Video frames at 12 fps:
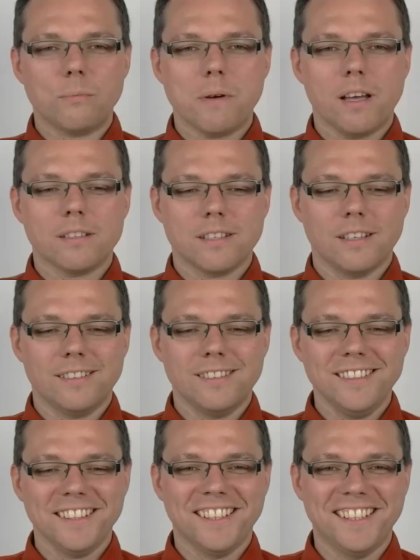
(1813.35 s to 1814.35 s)

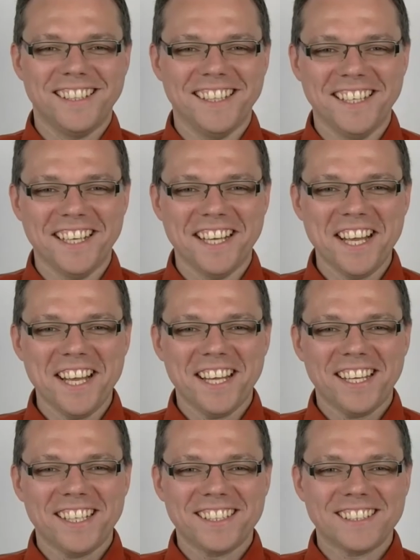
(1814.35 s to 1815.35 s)
Martin.
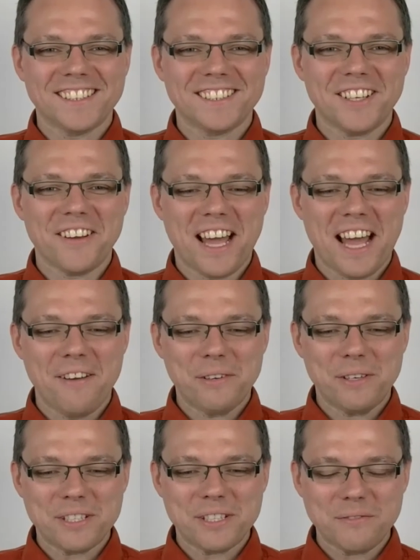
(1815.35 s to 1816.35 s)
So I have a
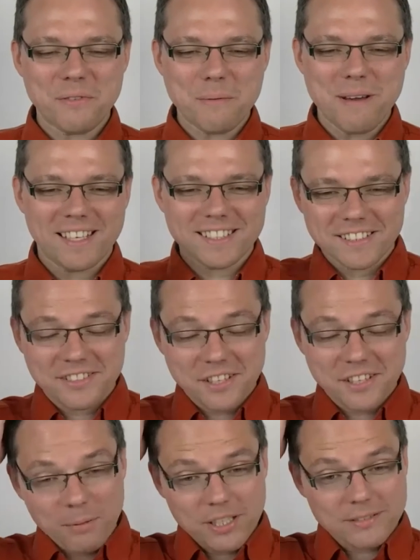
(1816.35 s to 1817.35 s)
question for Martin.
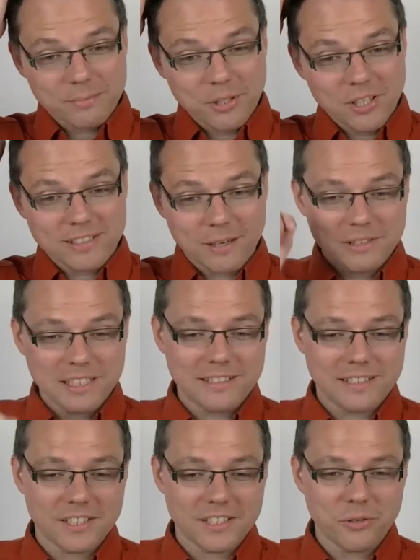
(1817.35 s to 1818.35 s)
So because I was
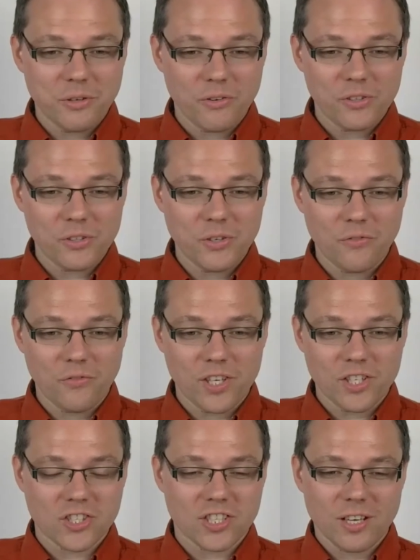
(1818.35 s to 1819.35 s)
listening to your
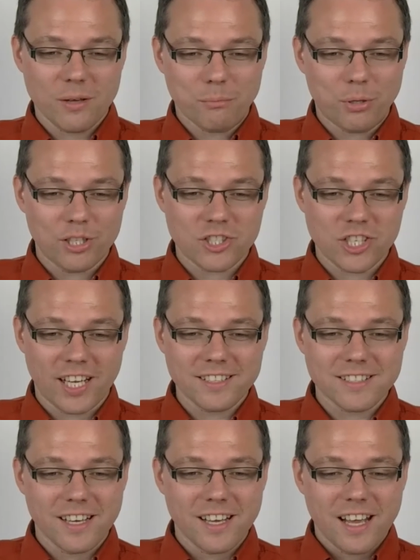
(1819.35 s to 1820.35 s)
fish
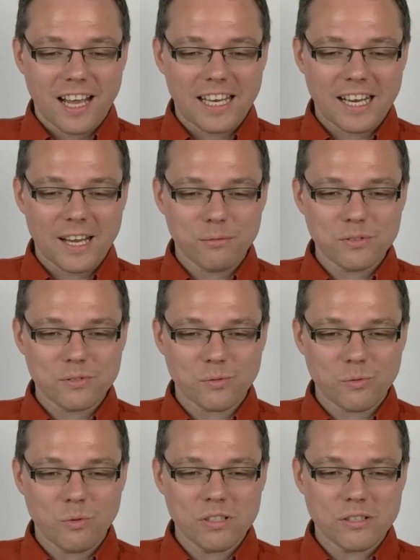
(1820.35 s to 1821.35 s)
project, and I was
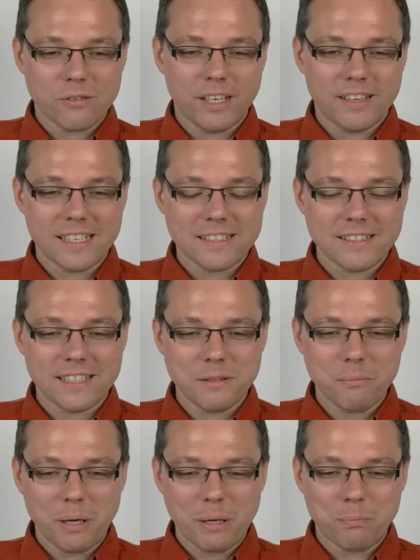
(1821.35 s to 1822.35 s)
wondering,
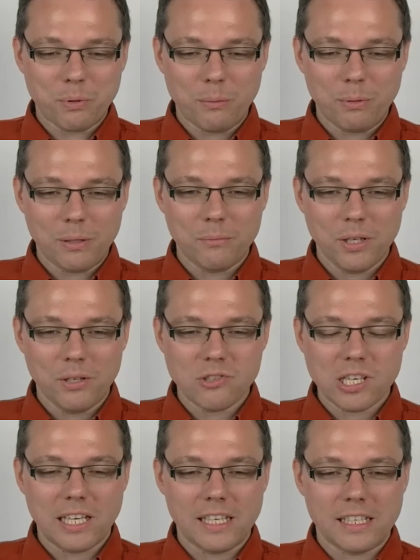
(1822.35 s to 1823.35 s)
there's a big problem
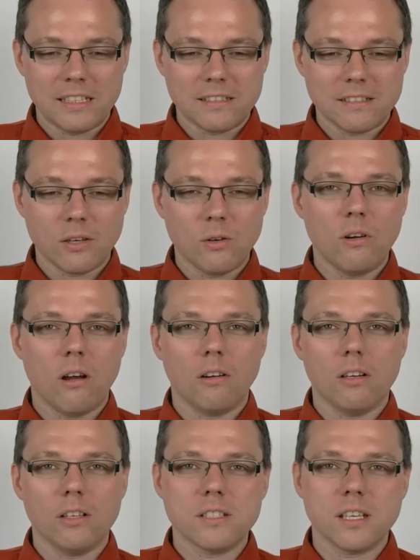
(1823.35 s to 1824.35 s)
usually in so
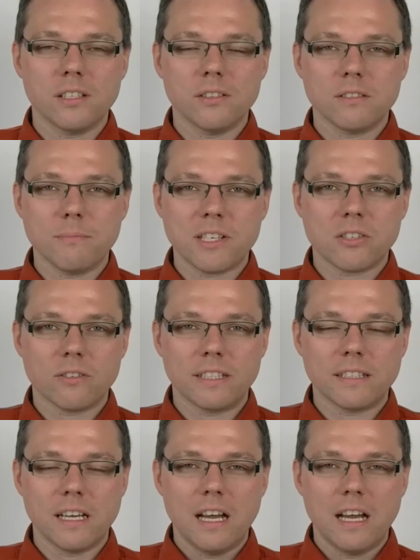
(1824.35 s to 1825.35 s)
long continuous
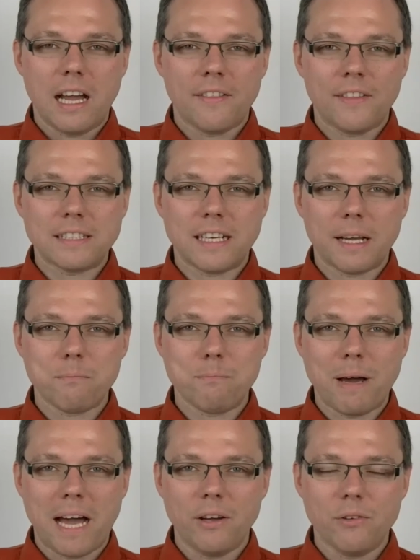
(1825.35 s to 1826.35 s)
measurings, and that's like
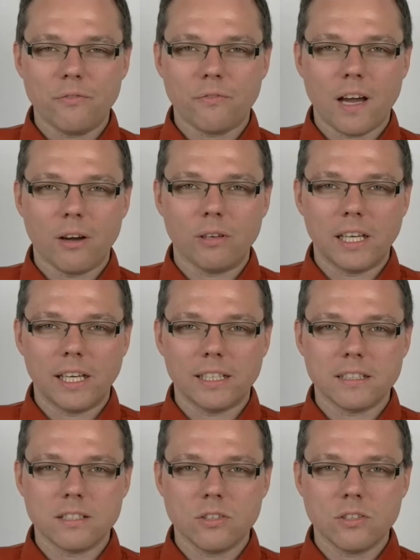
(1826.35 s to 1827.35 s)
biofouling.
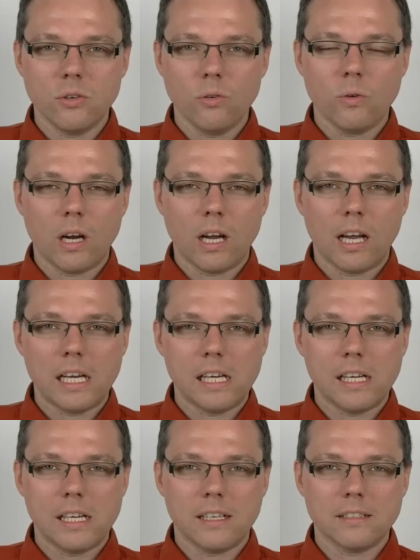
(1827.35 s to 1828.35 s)
Did
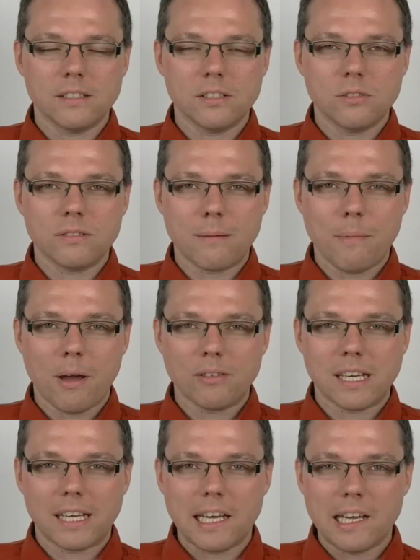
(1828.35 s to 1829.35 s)
you somehow
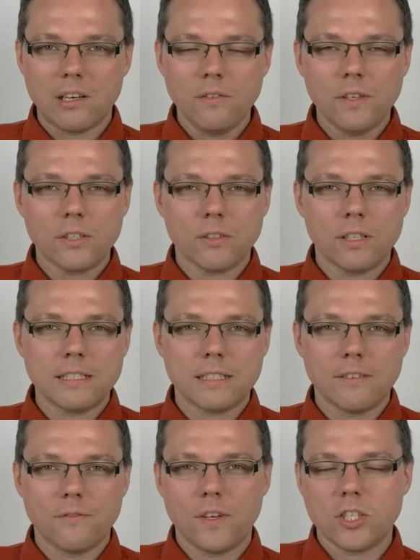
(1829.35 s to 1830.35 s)
take care of it, or is
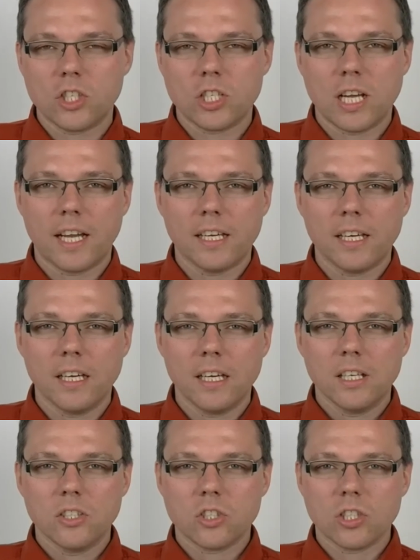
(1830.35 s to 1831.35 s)
the fish tank
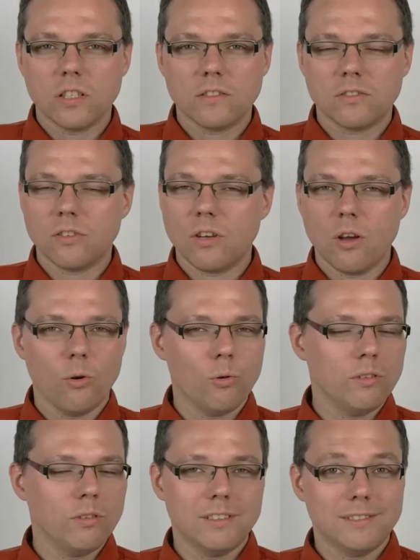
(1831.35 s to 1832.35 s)
just so
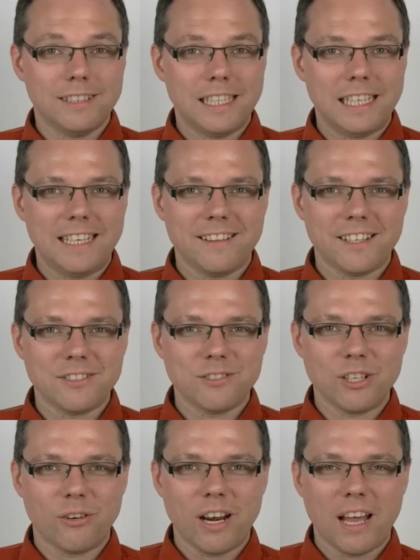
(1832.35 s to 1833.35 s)
clean that
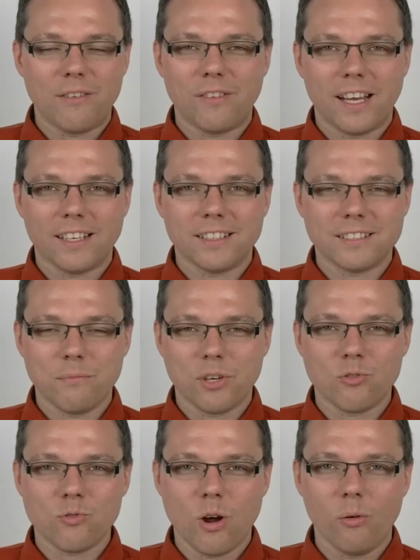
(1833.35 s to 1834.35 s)
you don't have like
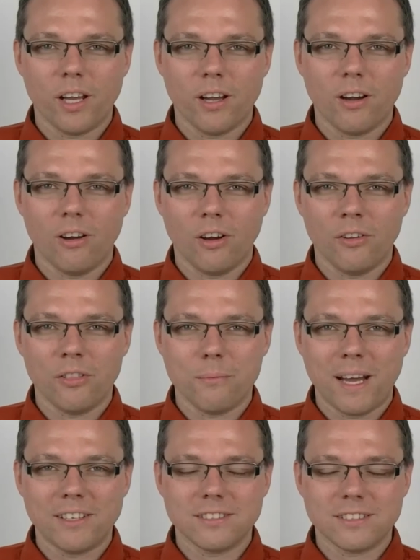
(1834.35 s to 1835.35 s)
something growing on the
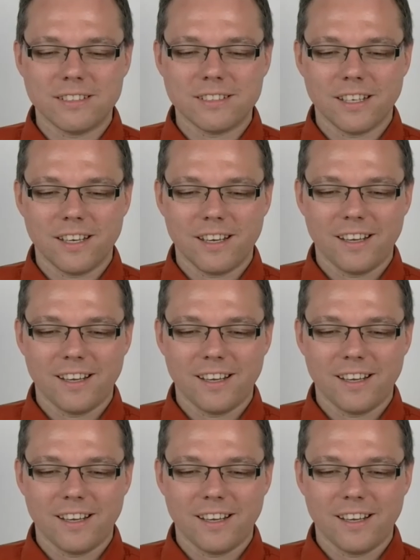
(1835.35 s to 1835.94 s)
biosensor?